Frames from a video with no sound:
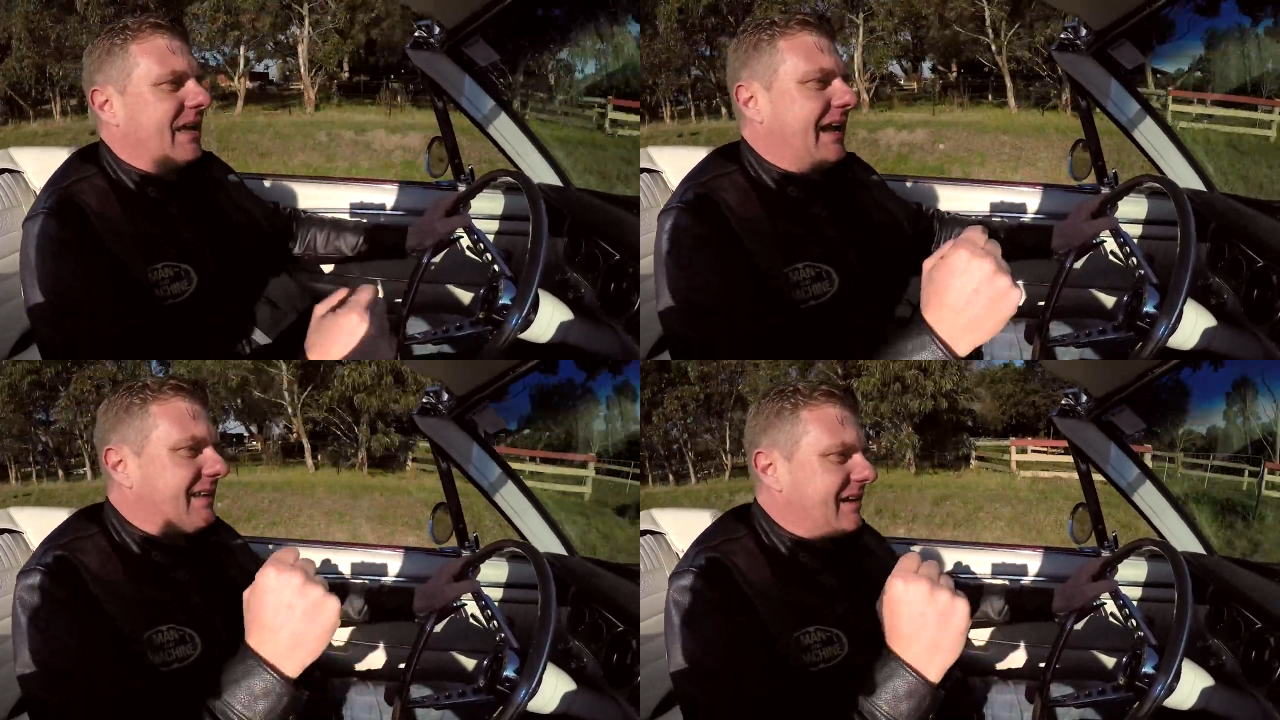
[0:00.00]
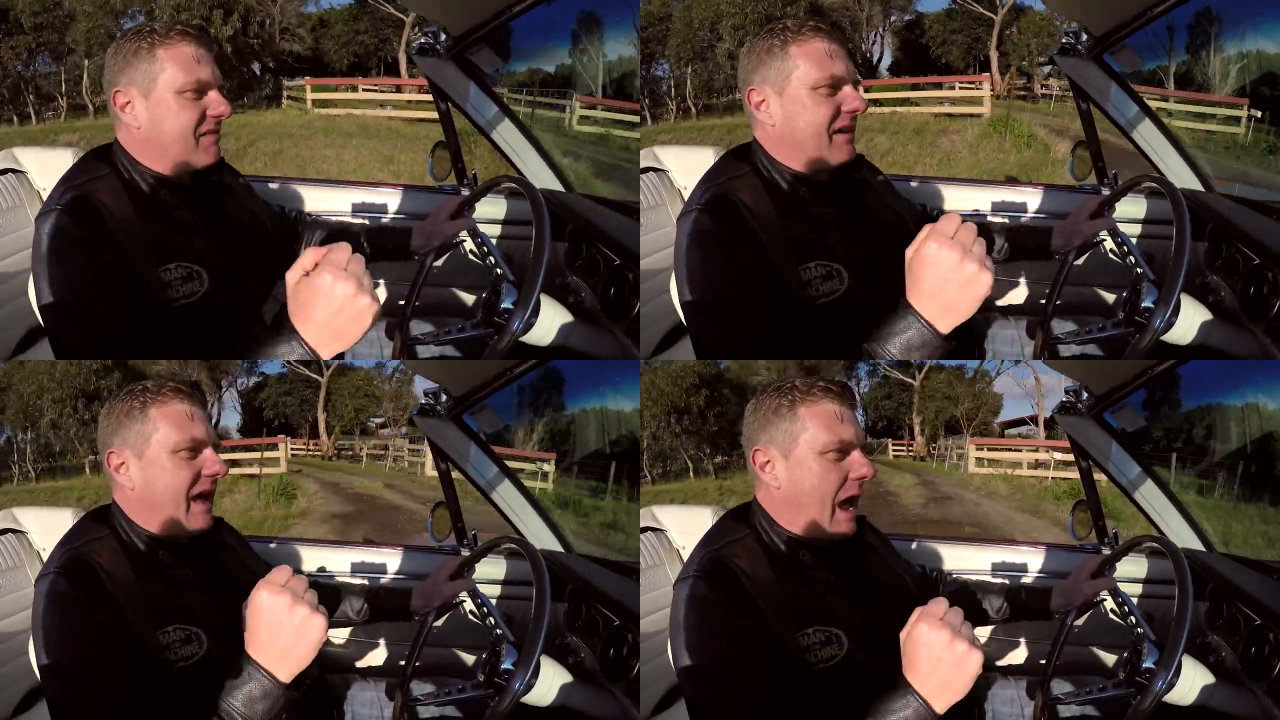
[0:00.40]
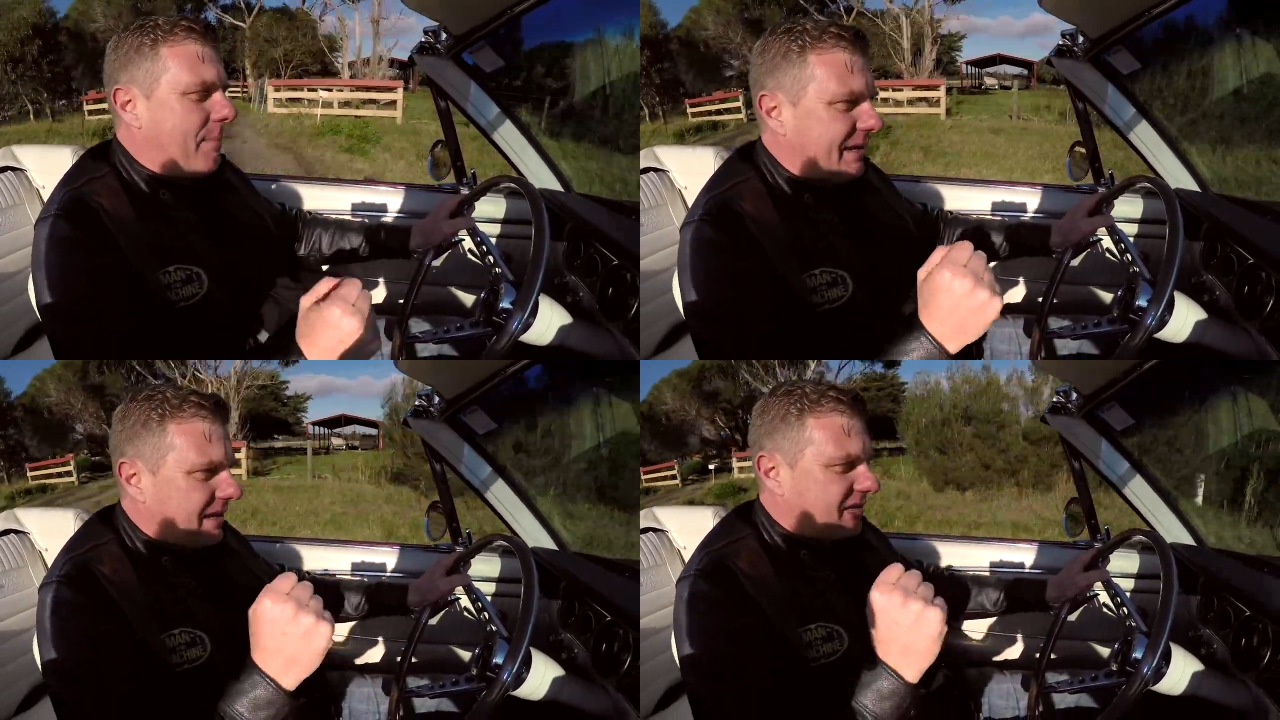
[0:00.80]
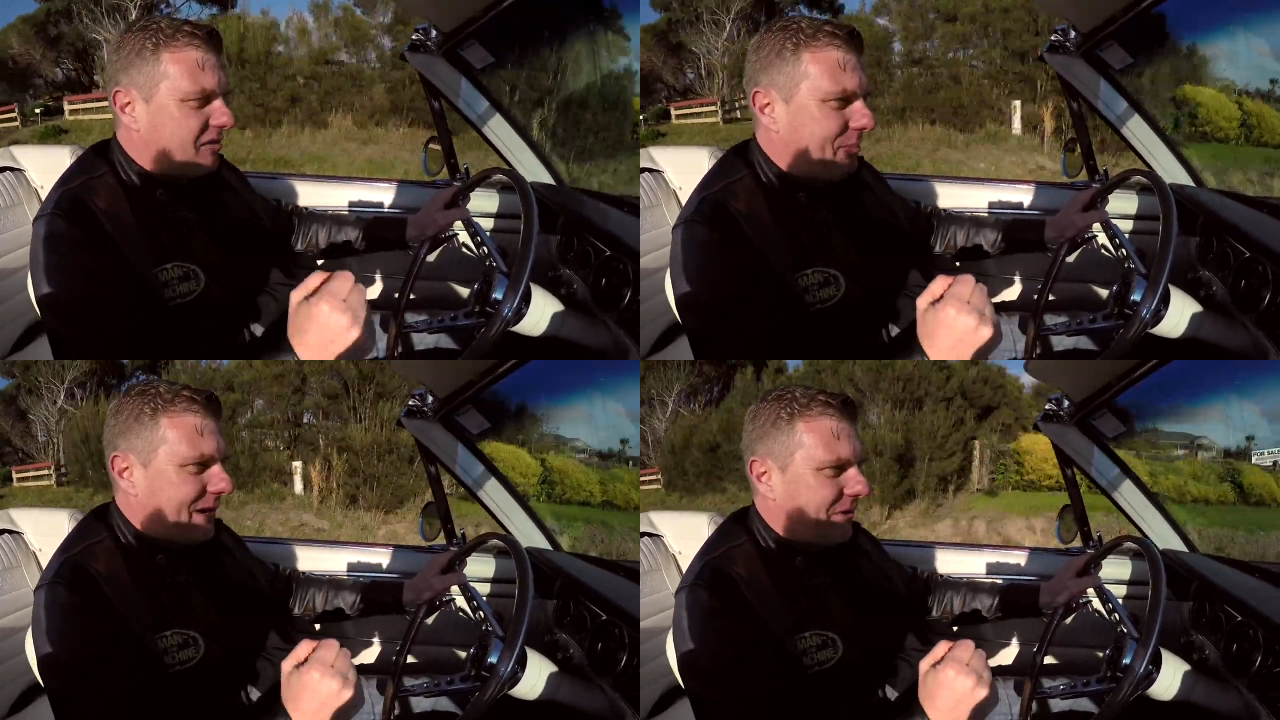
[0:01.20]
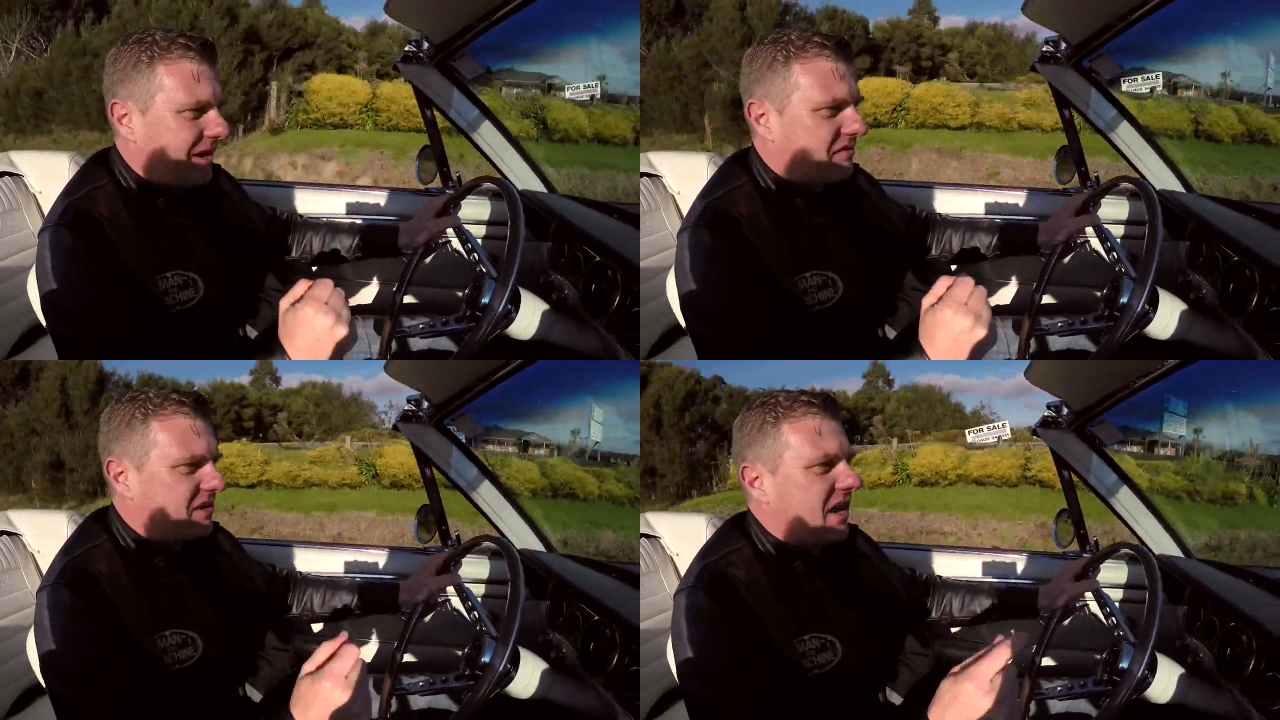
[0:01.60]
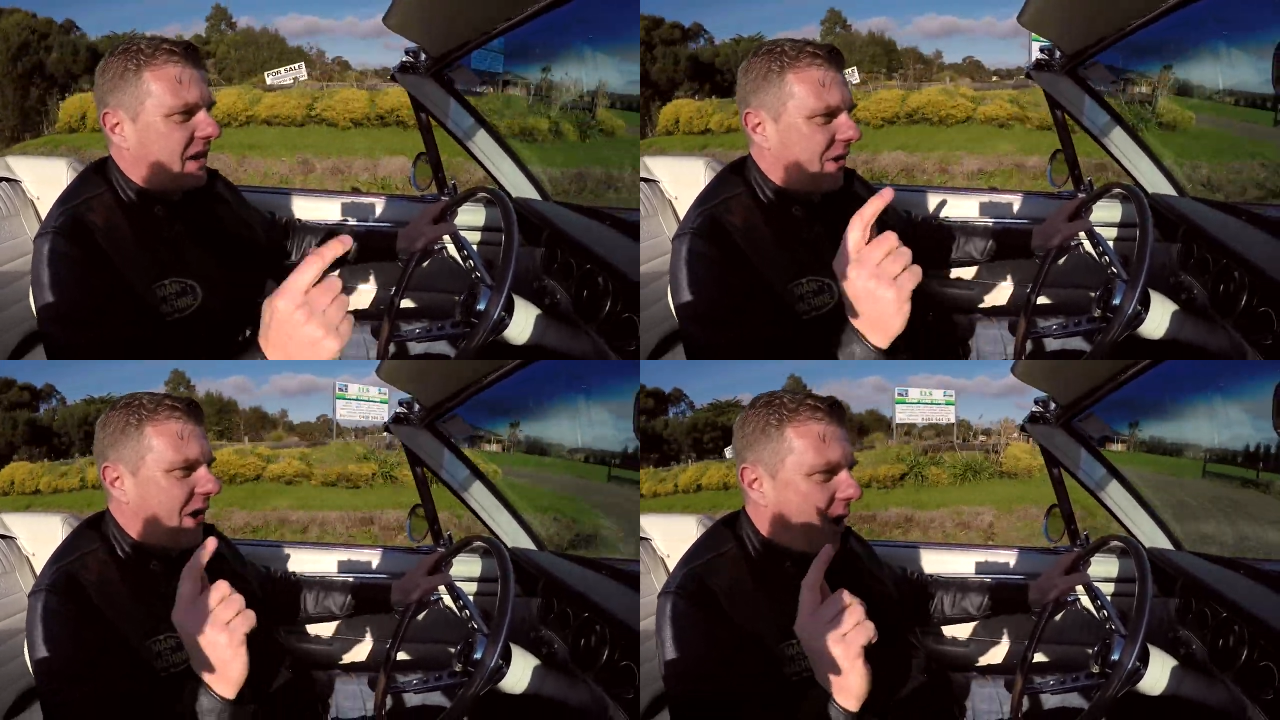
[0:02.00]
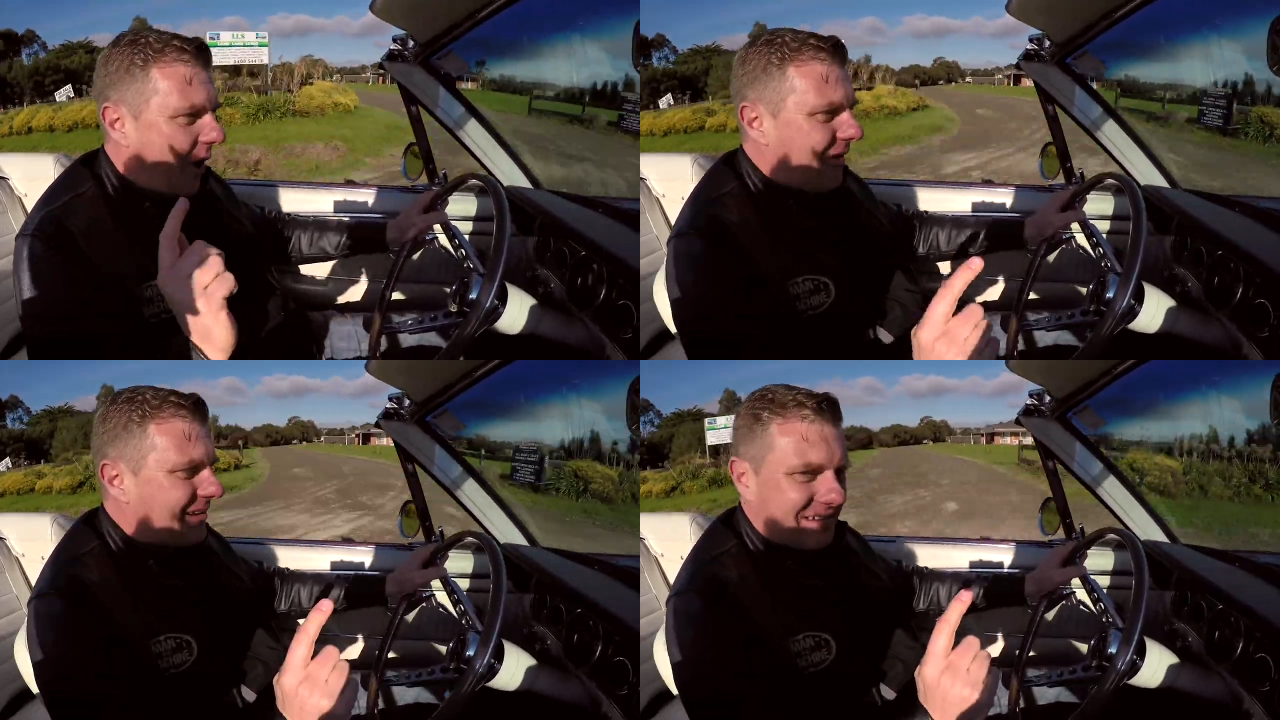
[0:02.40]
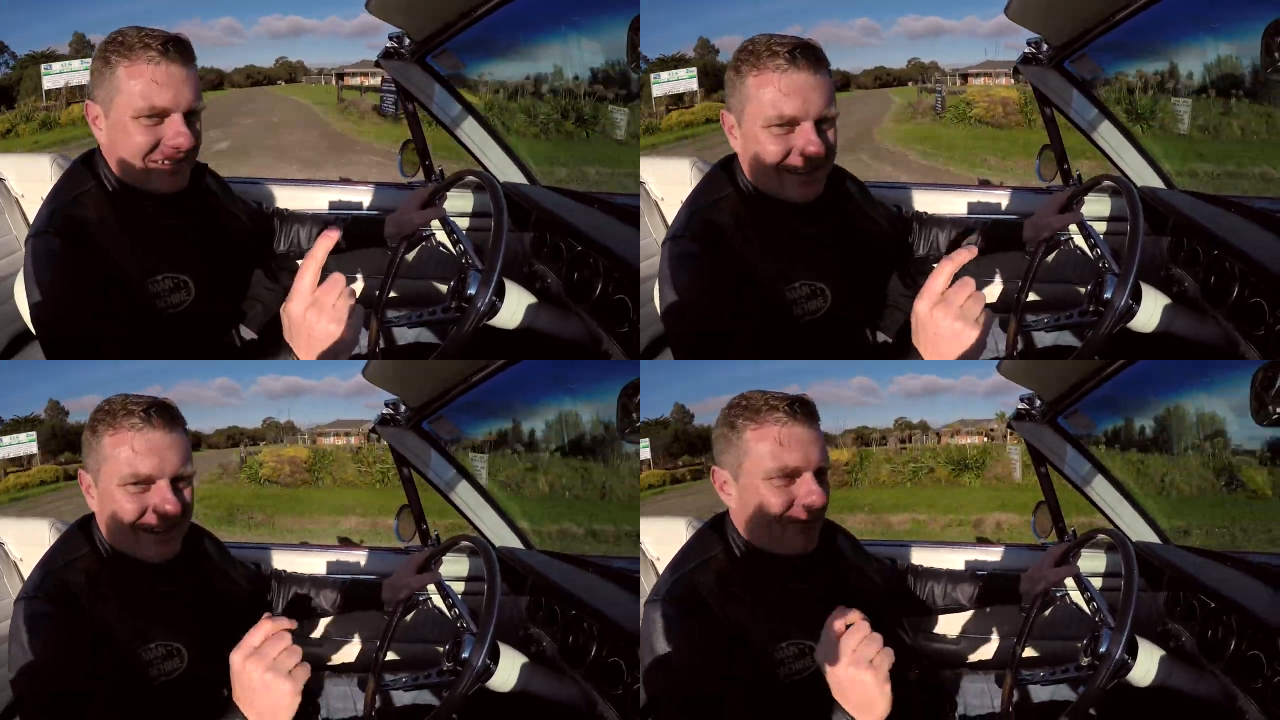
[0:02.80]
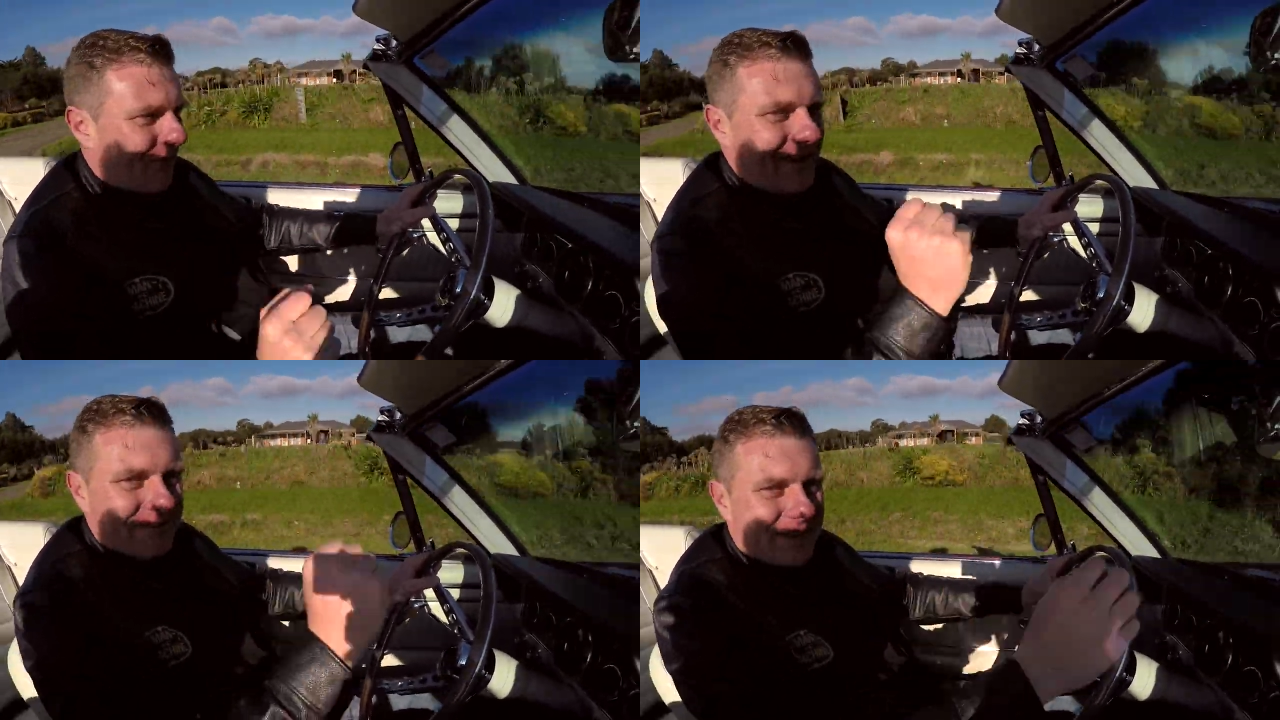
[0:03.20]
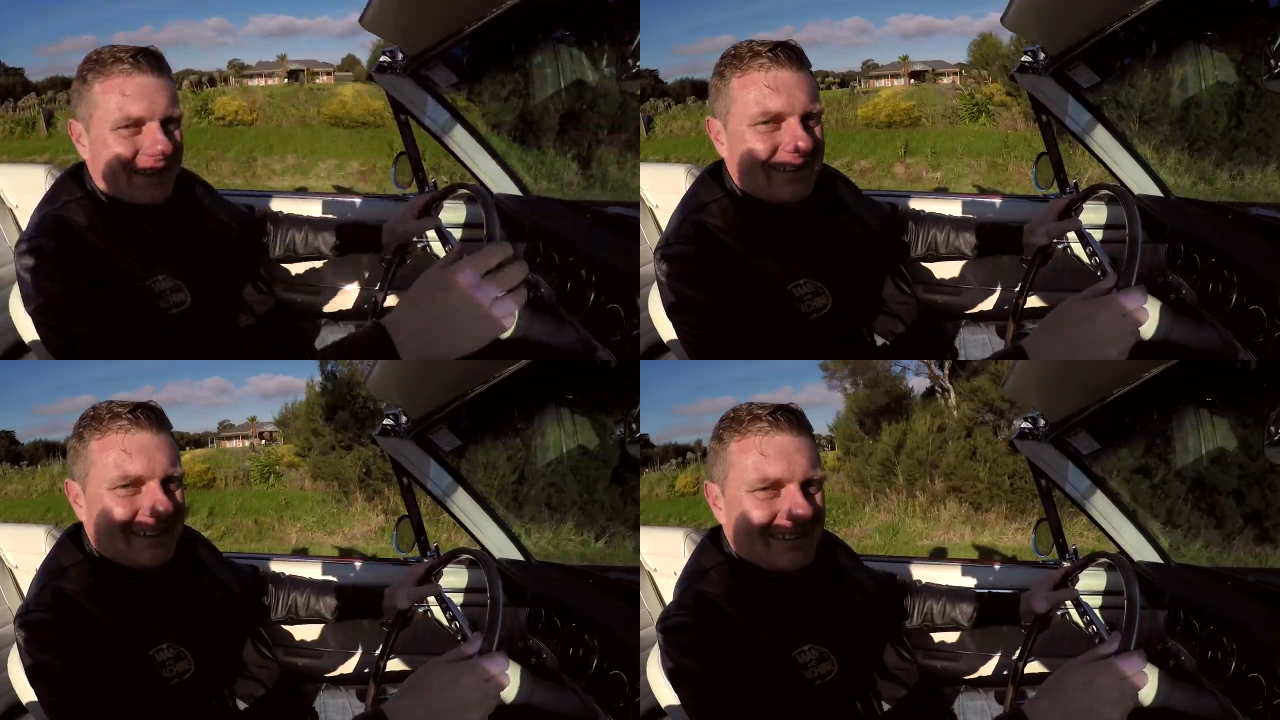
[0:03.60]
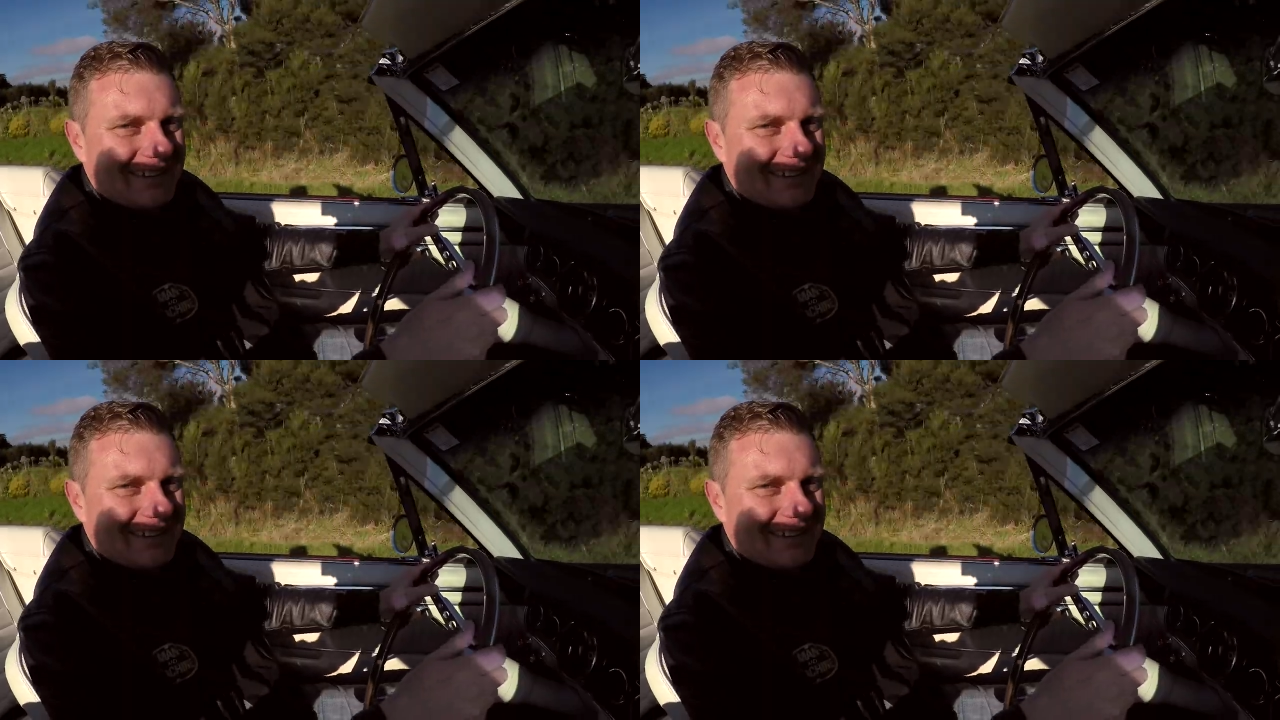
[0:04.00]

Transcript: It is an epic experience, and I highly recommend it.